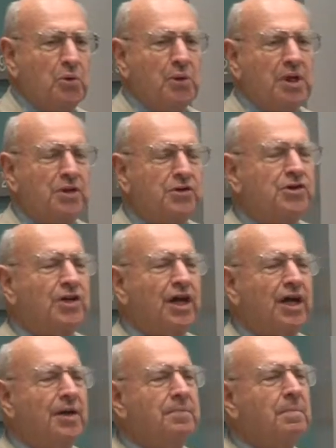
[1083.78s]
who can
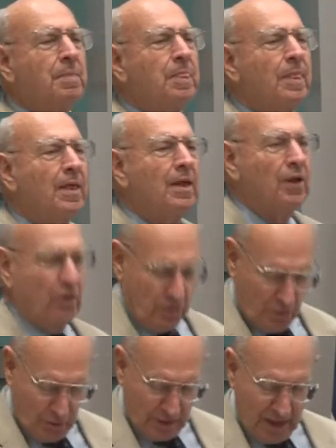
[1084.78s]
say,
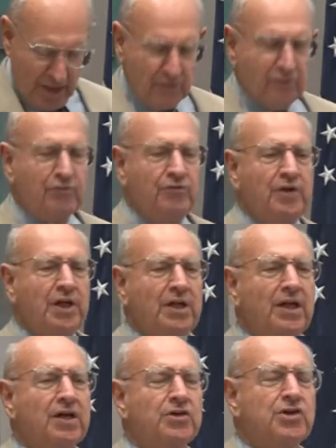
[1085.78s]
without
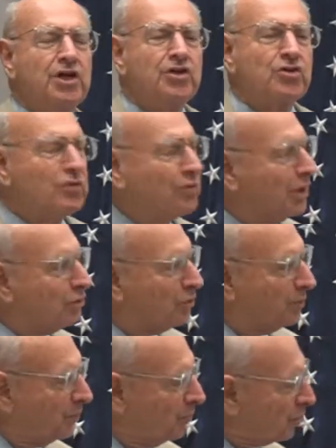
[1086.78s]
feeling a sense of
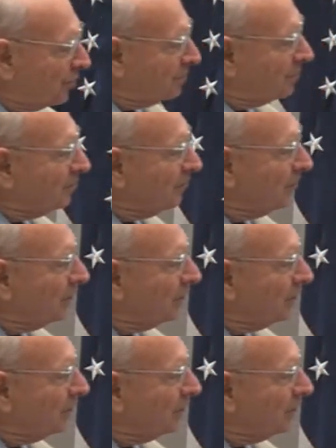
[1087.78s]
retribution,